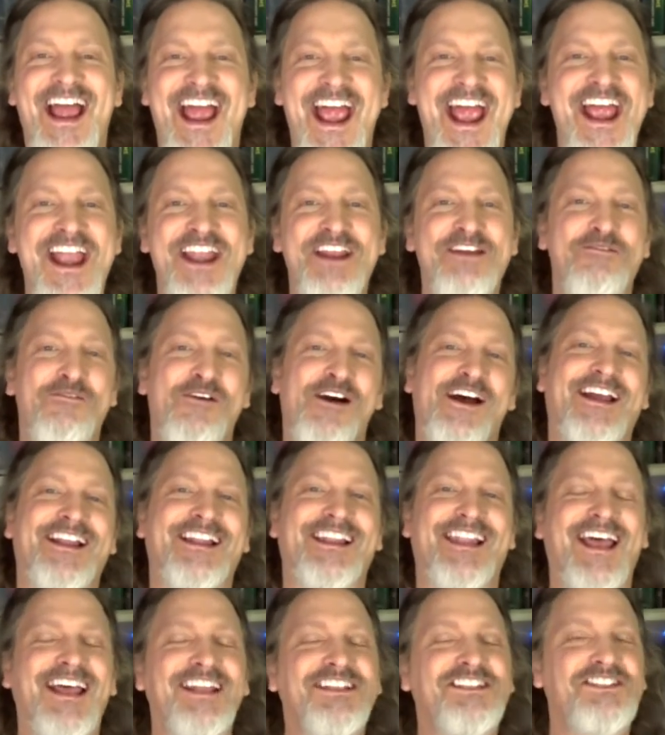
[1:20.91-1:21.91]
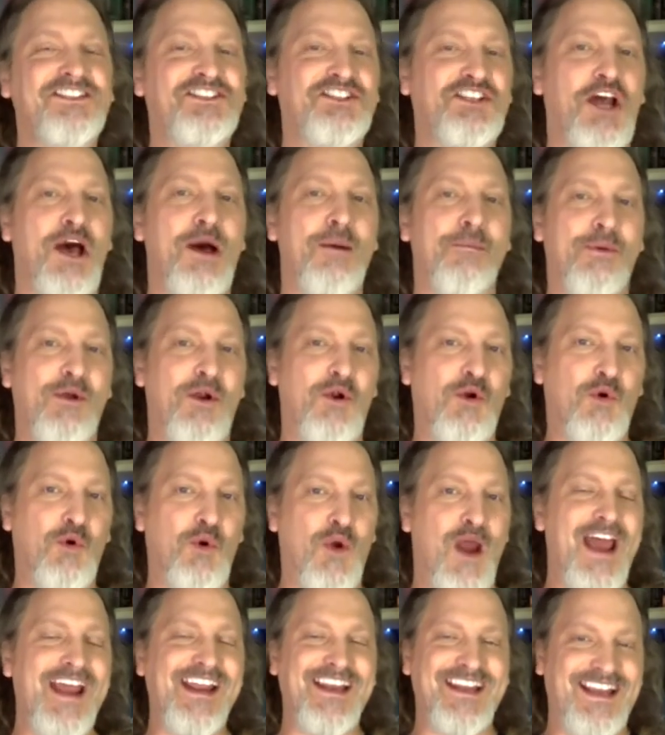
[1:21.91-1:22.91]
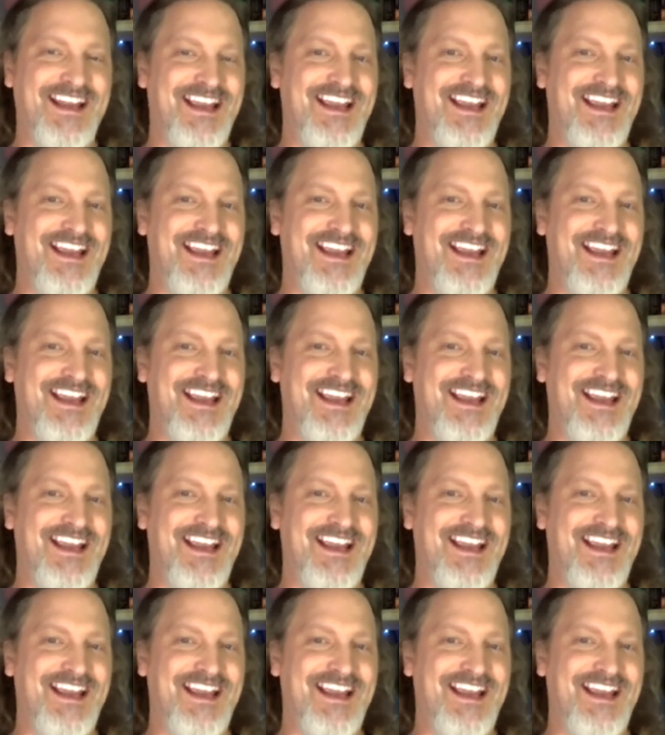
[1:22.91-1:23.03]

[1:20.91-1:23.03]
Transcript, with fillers: Anyway, let's jump right